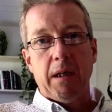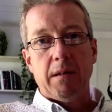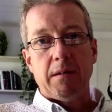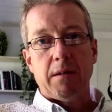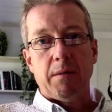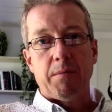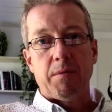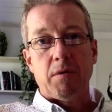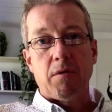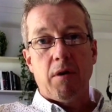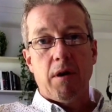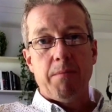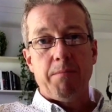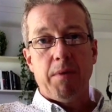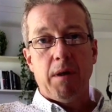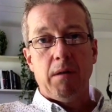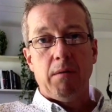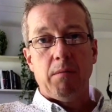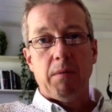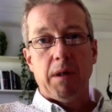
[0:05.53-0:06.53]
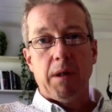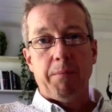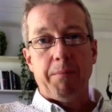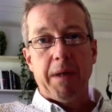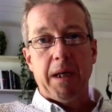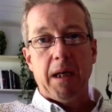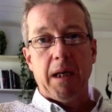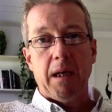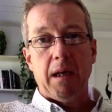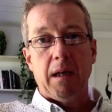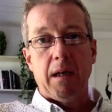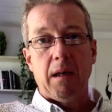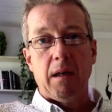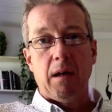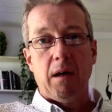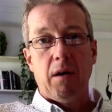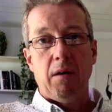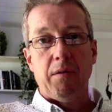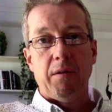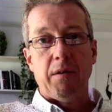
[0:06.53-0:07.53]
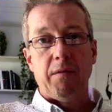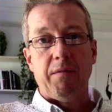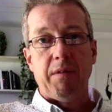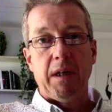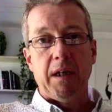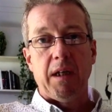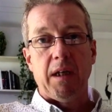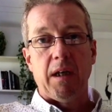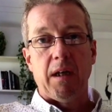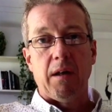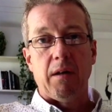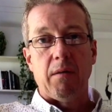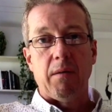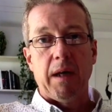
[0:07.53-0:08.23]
Subscribe button will appear on the video